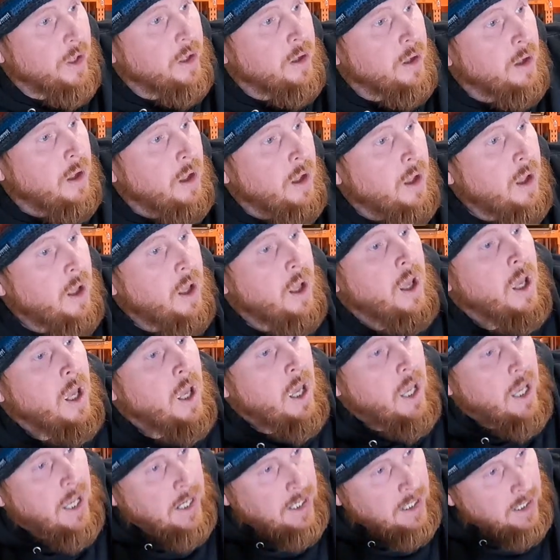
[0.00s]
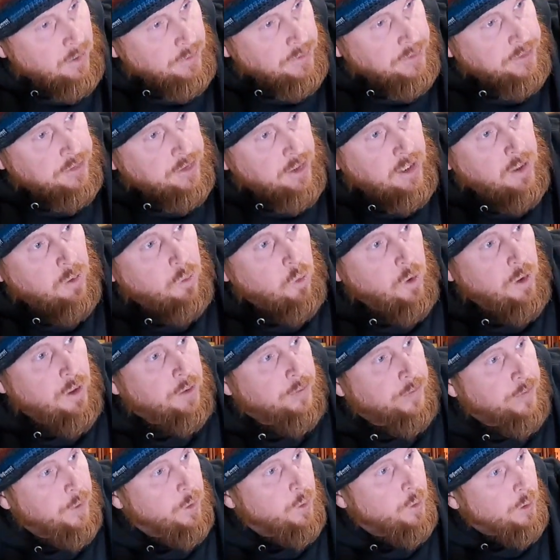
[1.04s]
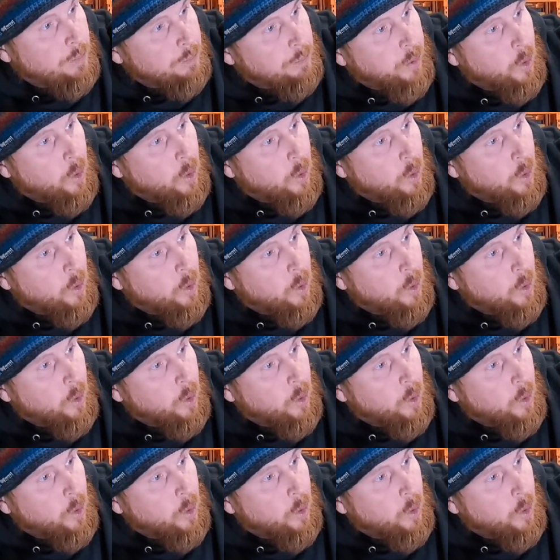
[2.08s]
it, and I'll just kind of work through and